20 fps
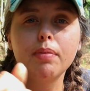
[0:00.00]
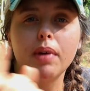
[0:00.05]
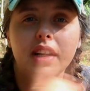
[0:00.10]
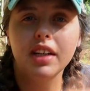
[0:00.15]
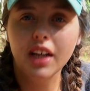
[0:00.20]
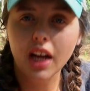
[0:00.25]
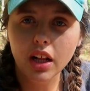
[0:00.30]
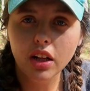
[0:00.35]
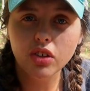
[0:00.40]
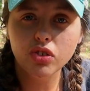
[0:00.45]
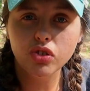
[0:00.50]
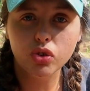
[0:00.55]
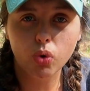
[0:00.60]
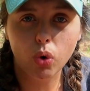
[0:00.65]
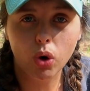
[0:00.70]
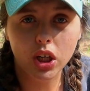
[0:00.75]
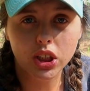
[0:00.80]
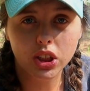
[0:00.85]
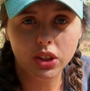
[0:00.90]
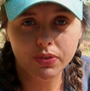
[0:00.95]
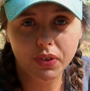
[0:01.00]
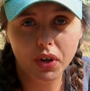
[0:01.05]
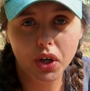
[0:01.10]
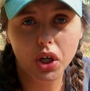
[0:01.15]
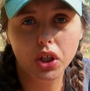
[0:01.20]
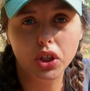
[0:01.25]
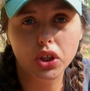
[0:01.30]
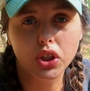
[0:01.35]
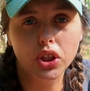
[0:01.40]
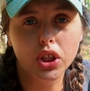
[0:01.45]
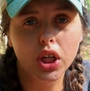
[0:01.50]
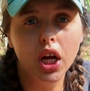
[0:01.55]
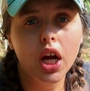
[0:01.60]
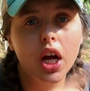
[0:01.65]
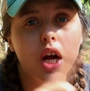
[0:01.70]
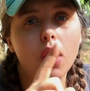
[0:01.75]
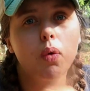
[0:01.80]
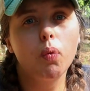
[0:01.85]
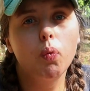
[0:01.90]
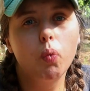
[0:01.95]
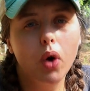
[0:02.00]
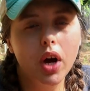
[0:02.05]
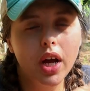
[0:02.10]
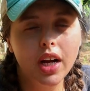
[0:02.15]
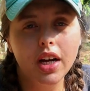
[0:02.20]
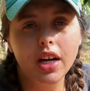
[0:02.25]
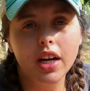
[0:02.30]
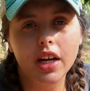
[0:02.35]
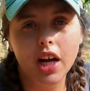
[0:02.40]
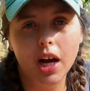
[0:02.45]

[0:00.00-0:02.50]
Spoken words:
my yellow squash first, waited a